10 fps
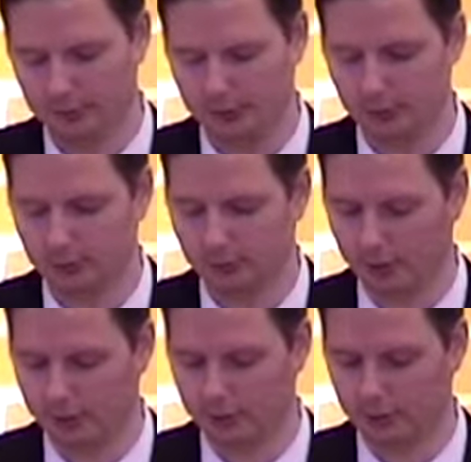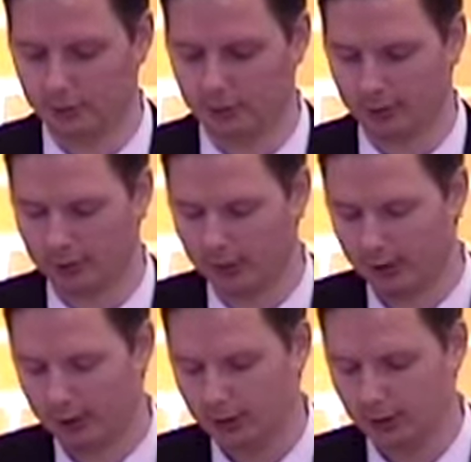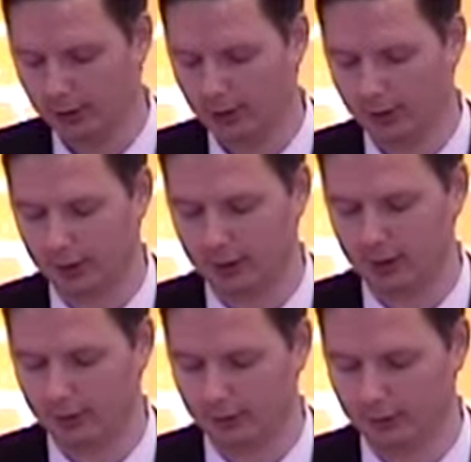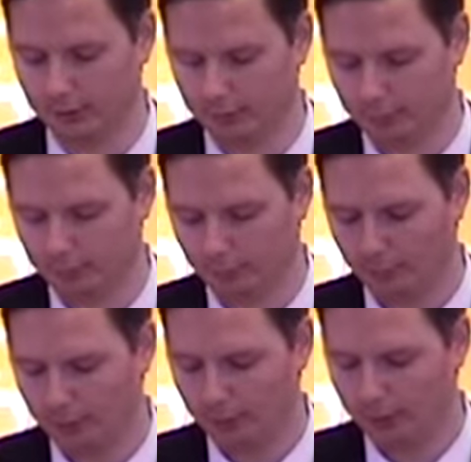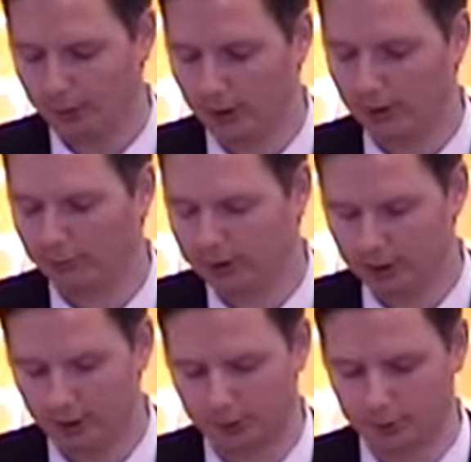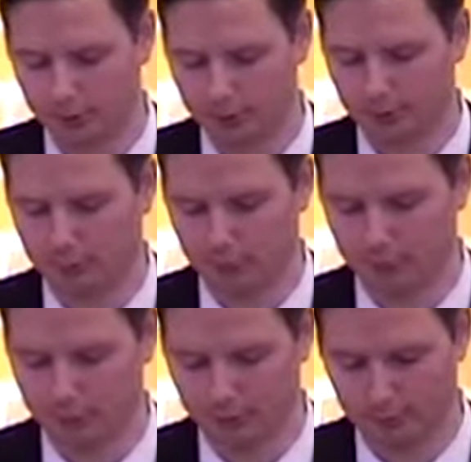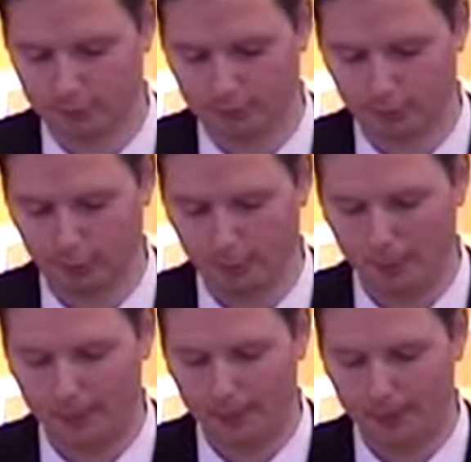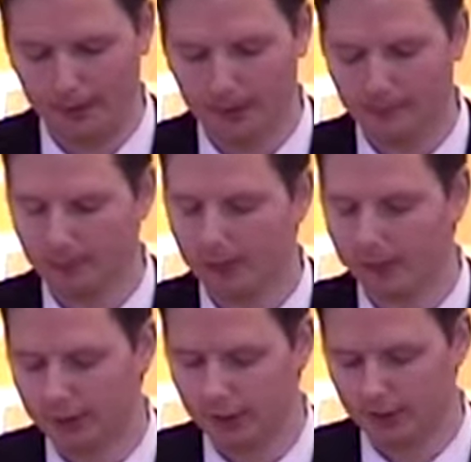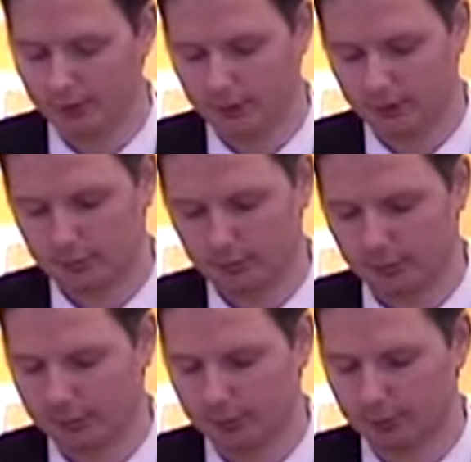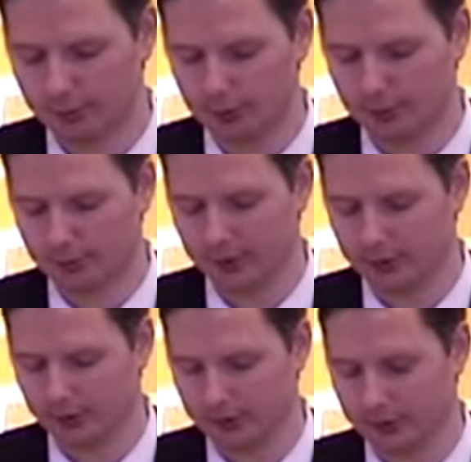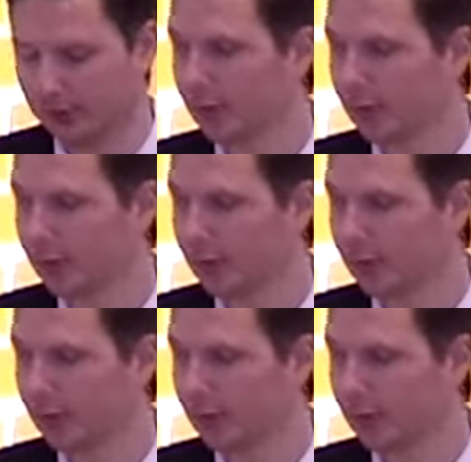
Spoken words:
not holding on to each other in a cardiac care unit. "Help me sit up," he whispered hoarsely. In the end, love comes down to this.